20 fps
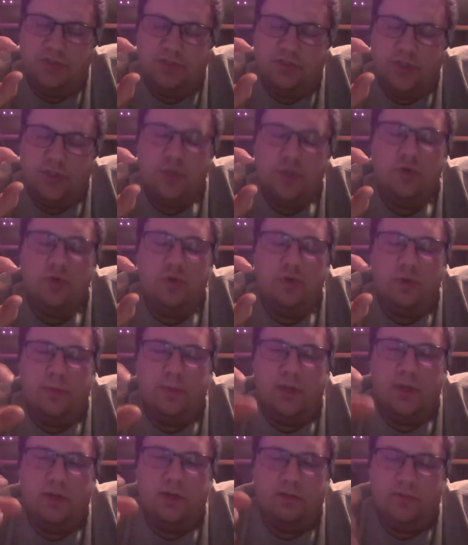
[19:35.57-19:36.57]
tube
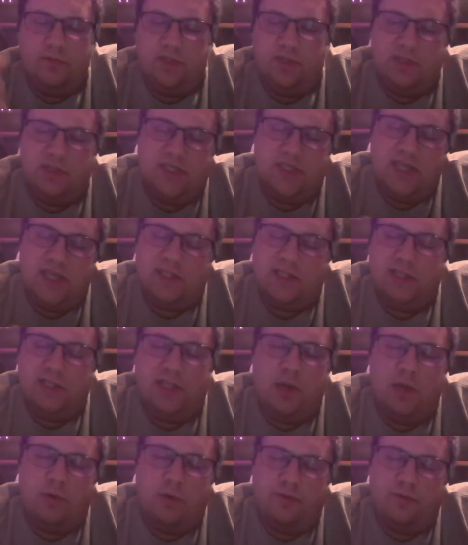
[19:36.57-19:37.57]
when you take the lower